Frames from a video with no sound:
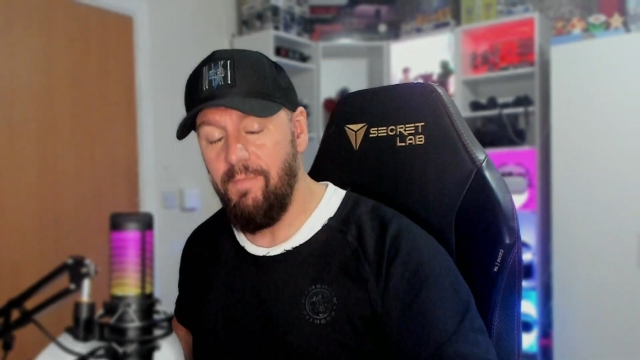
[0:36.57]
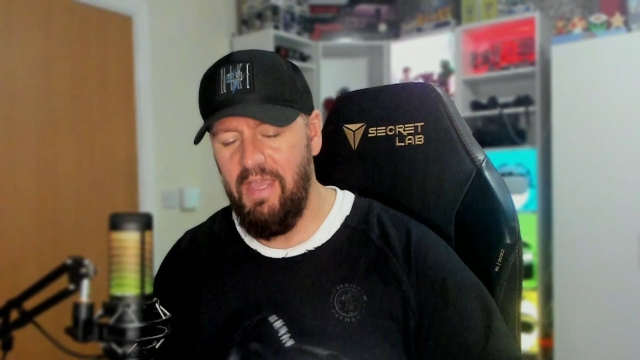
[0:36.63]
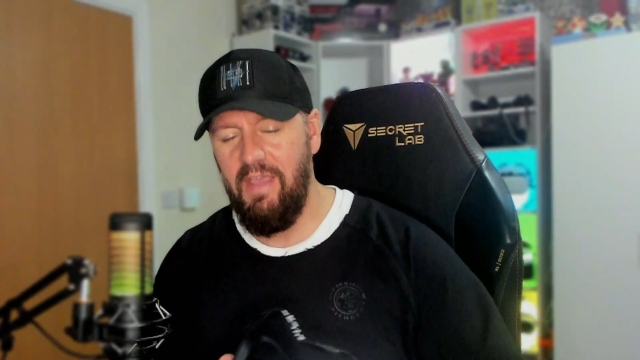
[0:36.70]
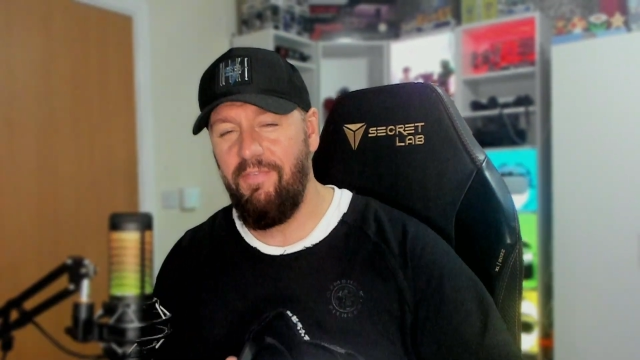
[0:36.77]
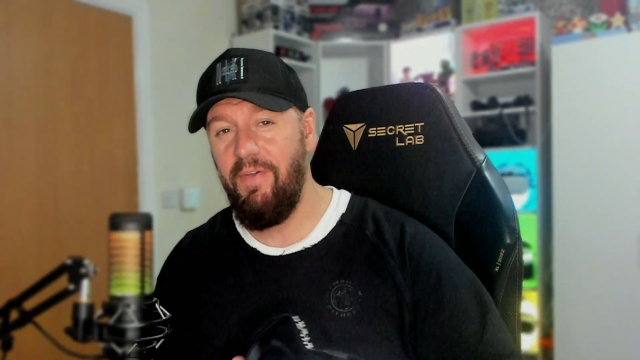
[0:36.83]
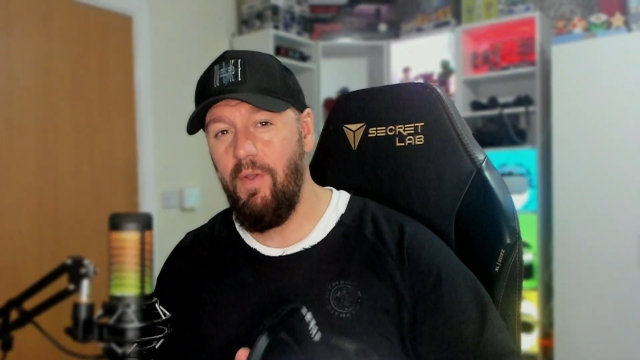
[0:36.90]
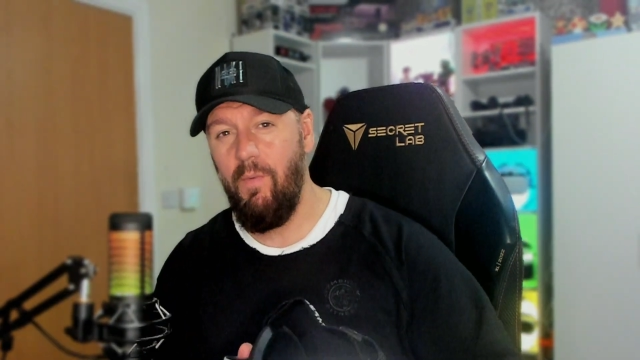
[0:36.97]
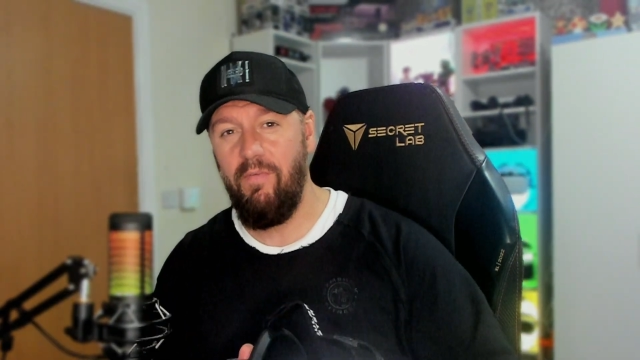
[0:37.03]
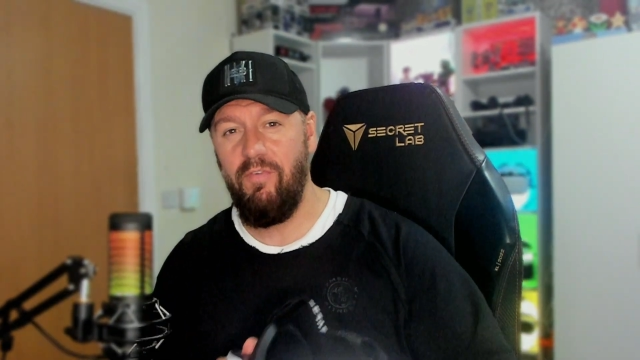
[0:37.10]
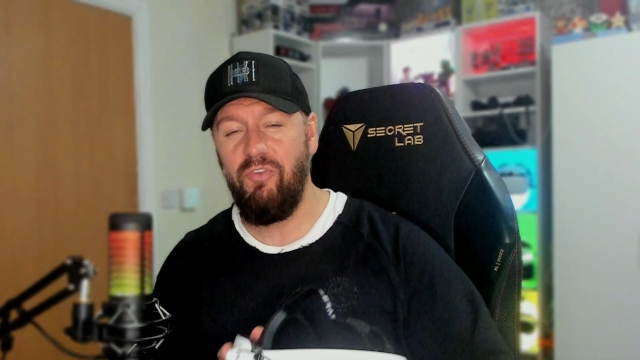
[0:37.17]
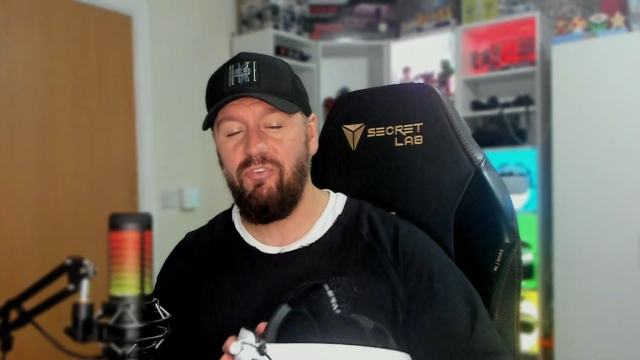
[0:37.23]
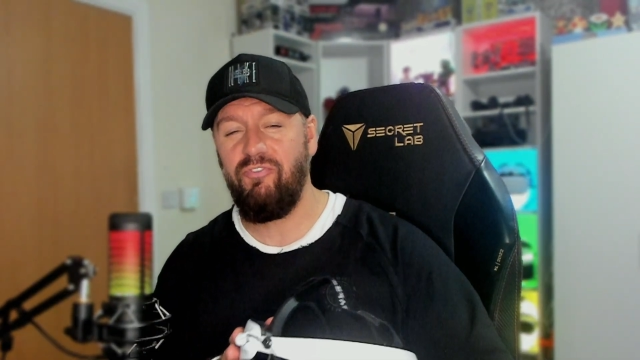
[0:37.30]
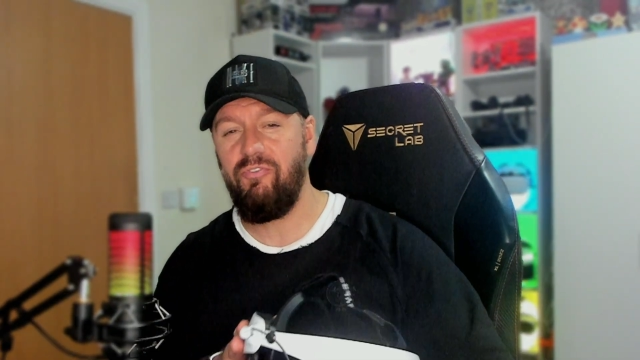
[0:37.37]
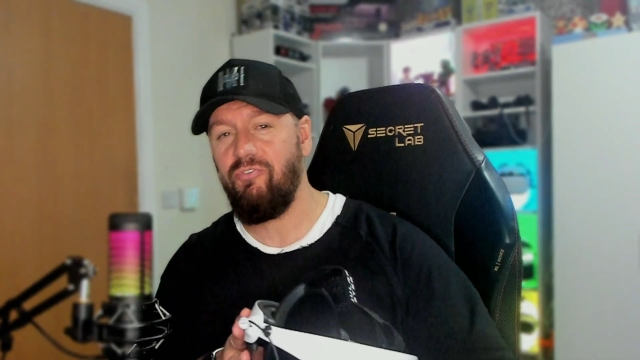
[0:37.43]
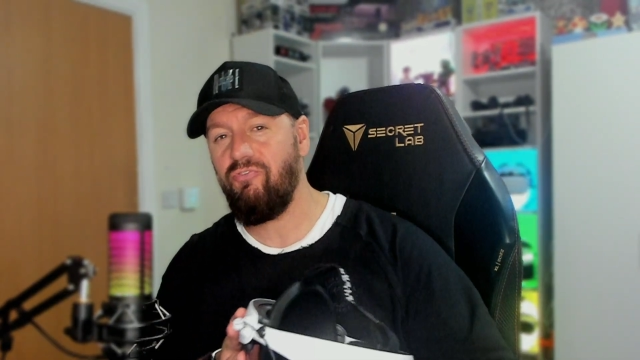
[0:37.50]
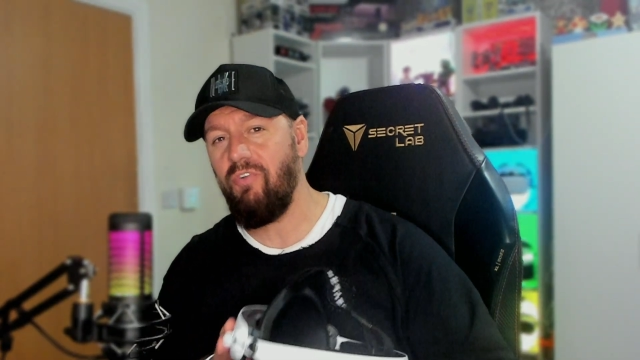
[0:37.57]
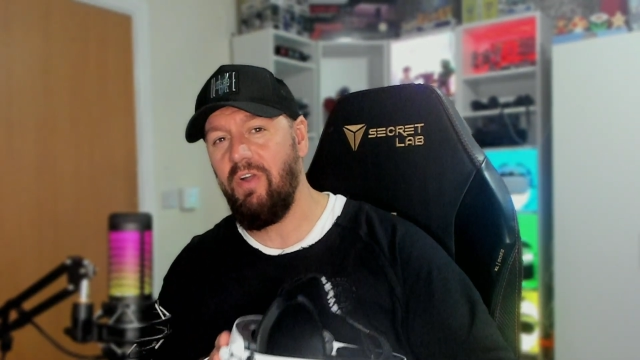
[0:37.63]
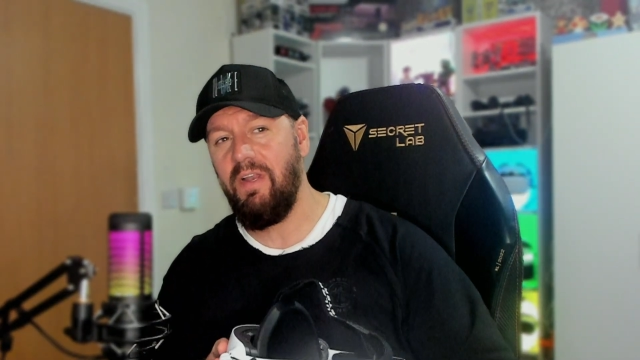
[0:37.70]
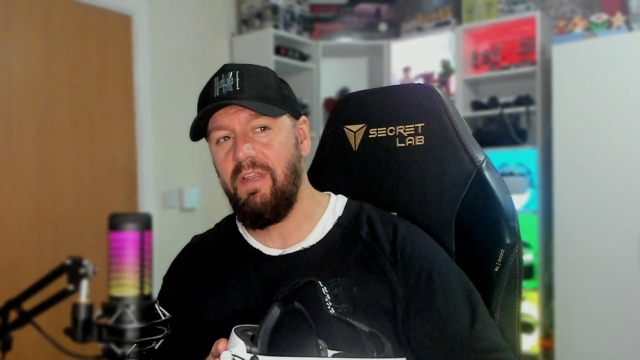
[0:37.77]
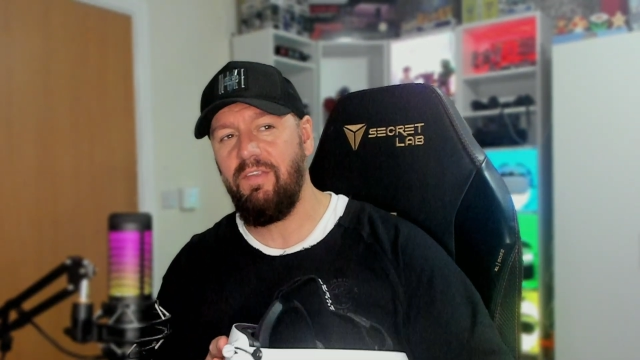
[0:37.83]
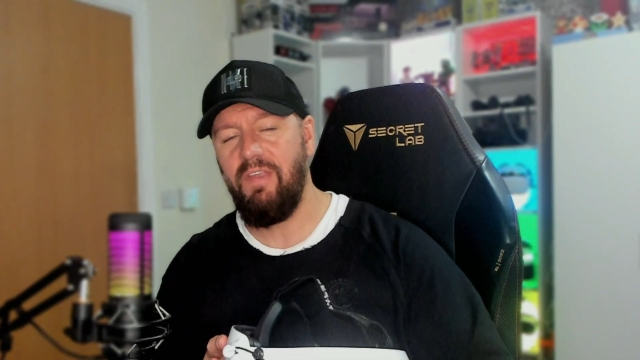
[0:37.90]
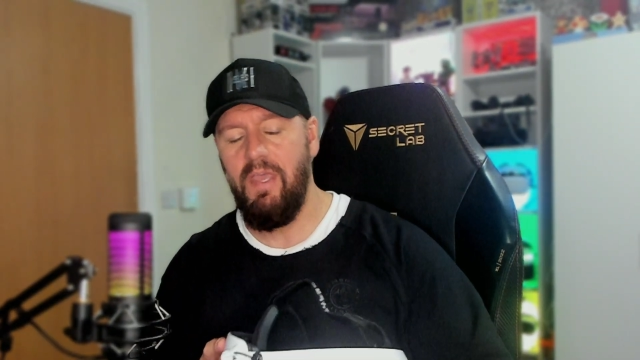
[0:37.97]
If however you're still
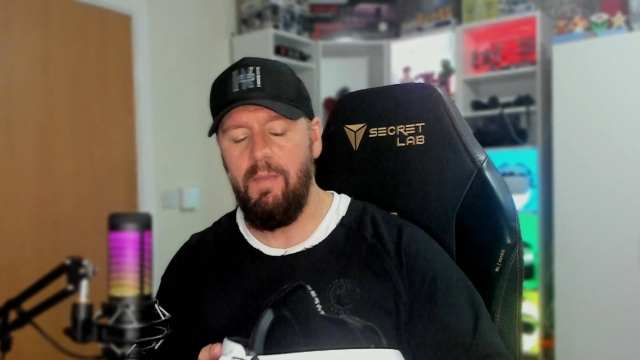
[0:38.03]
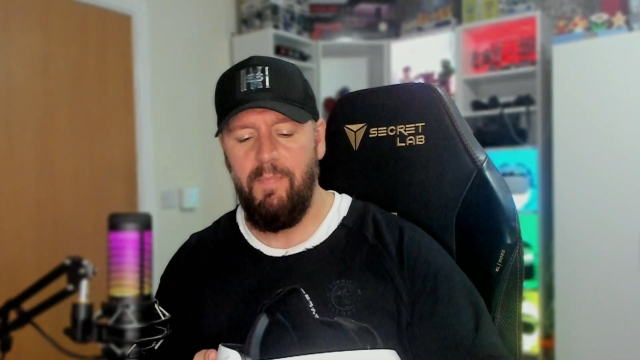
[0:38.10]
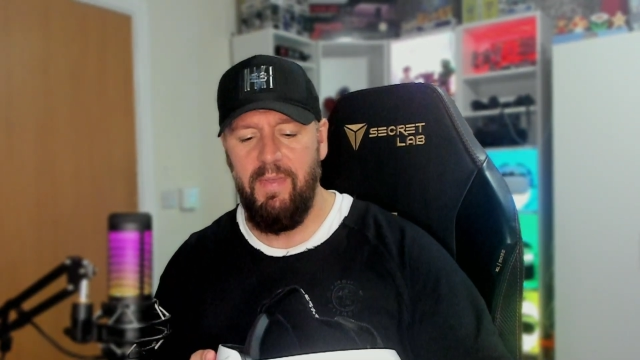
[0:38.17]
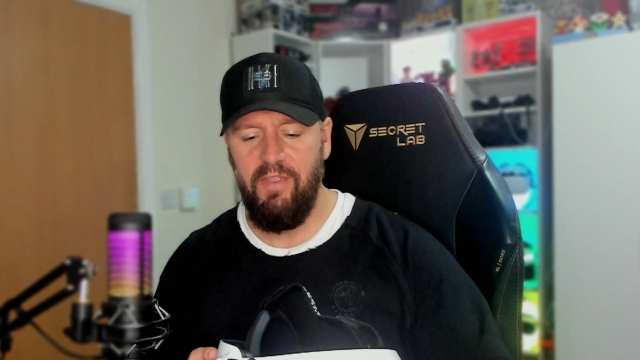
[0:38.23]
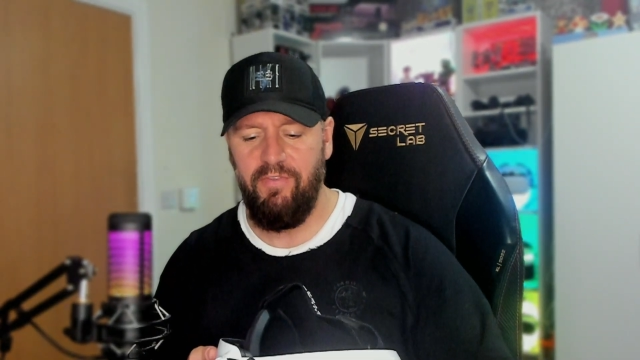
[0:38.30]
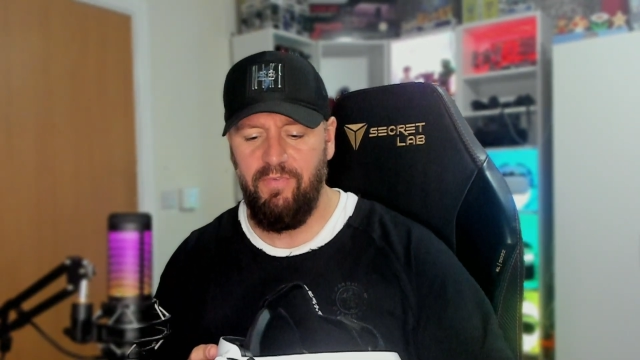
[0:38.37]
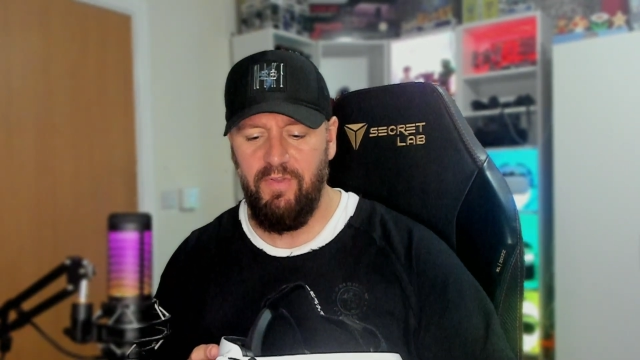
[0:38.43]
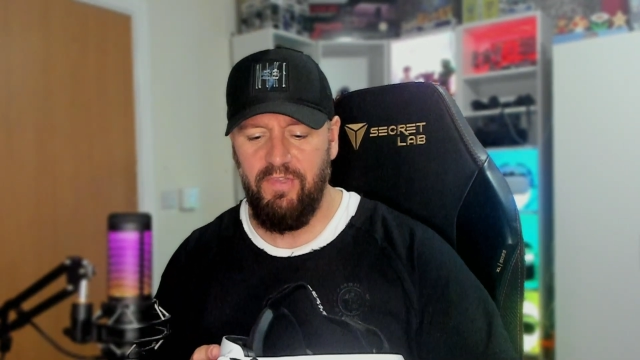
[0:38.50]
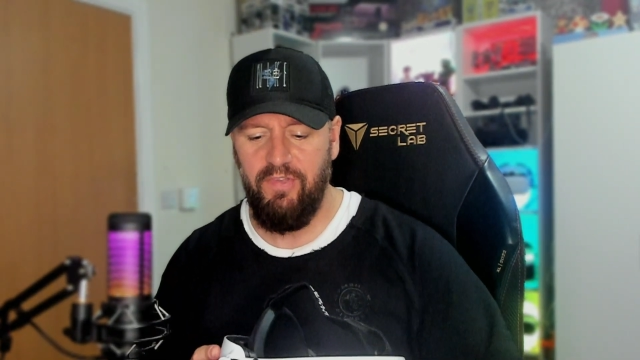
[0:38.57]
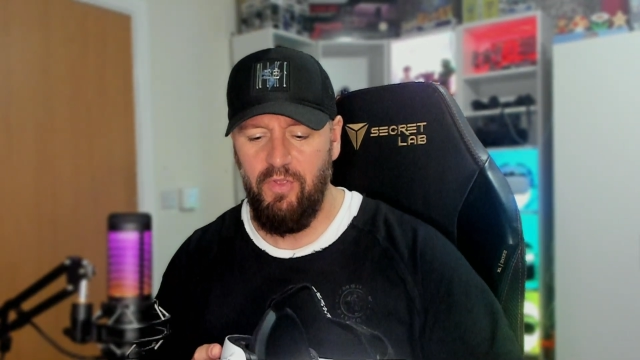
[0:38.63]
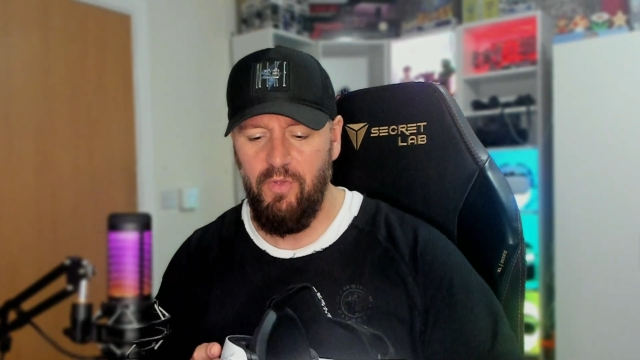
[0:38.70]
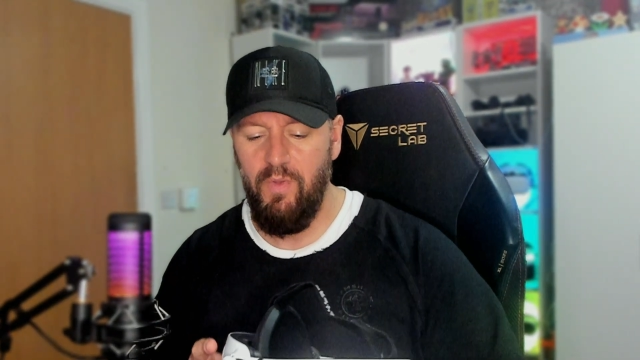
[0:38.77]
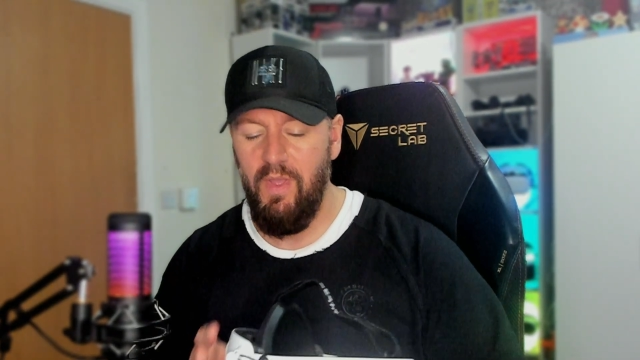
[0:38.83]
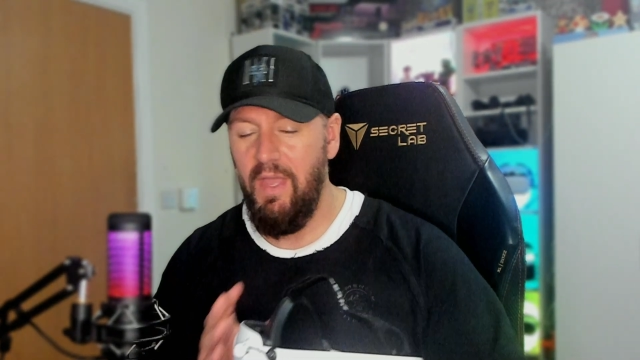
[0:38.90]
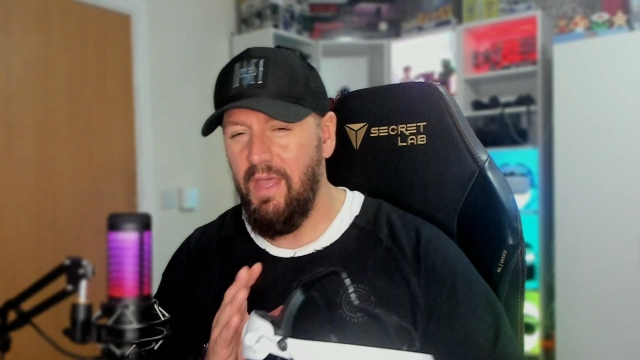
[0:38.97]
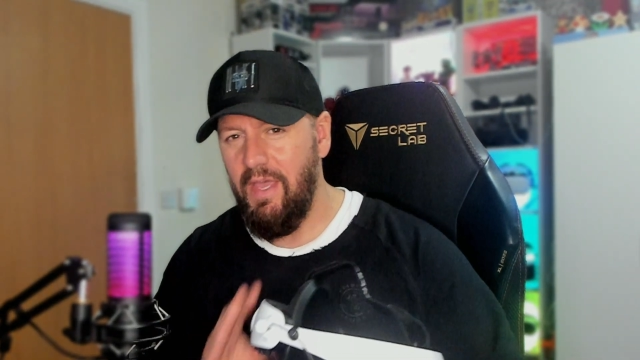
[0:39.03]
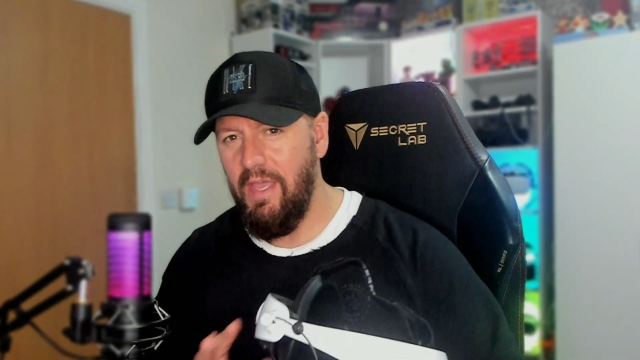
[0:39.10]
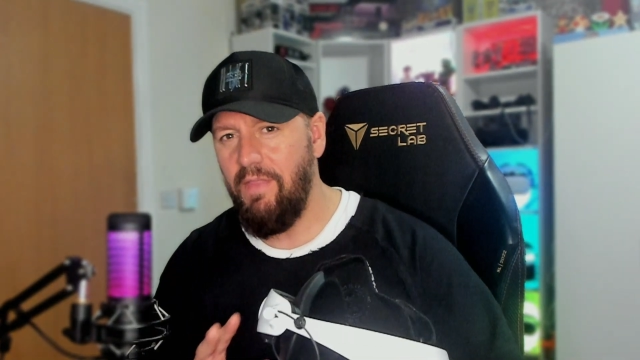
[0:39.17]
struggling to keep PSVR2